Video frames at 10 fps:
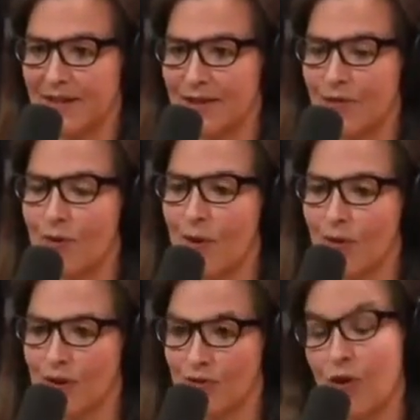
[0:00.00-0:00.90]

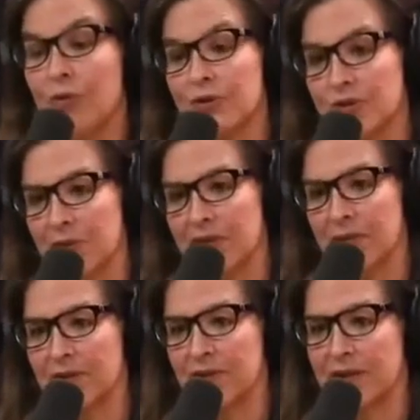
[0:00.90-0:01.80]
remote control, which is what they
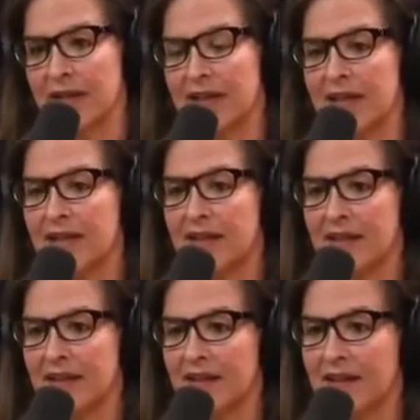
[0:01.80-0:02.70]
were doing.
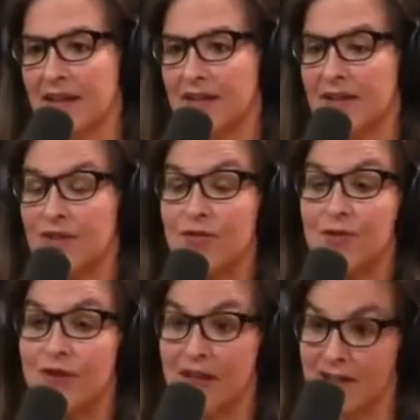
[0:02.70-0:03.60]
And I
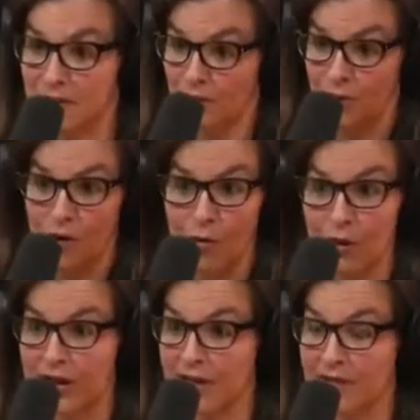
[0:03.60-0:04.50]
interviewed the guys who were all
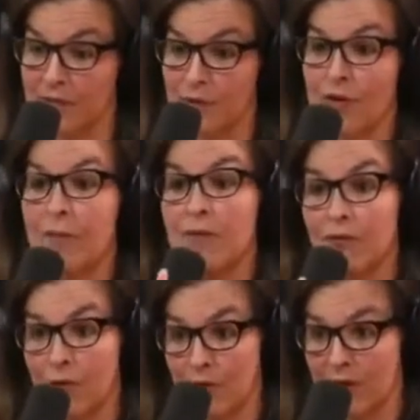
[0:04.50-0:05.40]
working on this program
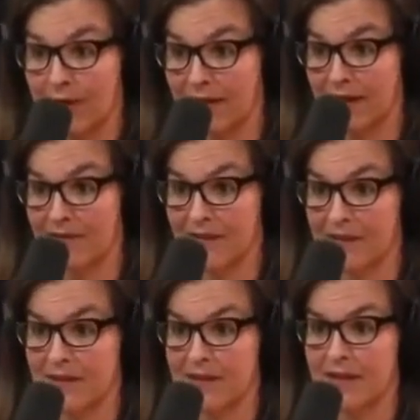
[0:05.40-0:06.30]
before
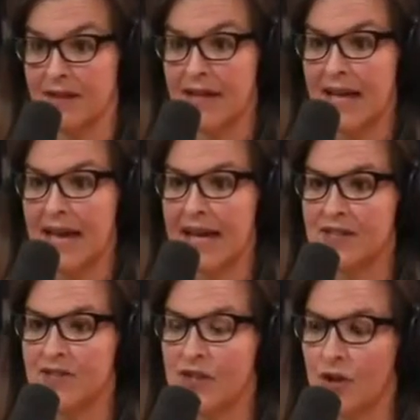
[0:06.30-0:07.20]
9/11.
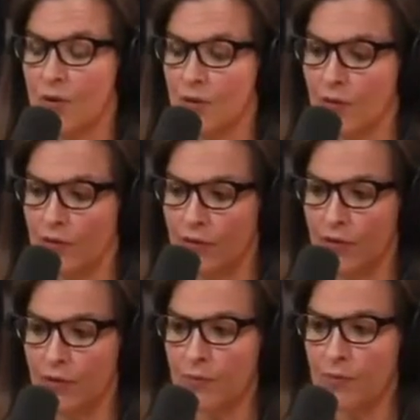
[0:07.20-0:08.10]
And so
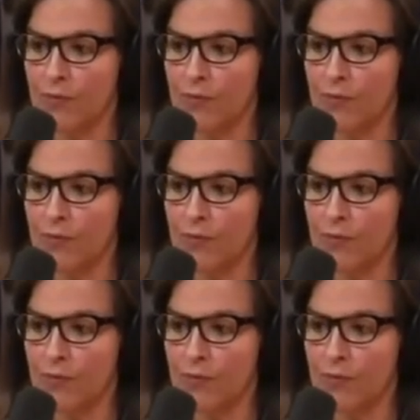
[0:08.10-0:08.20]
the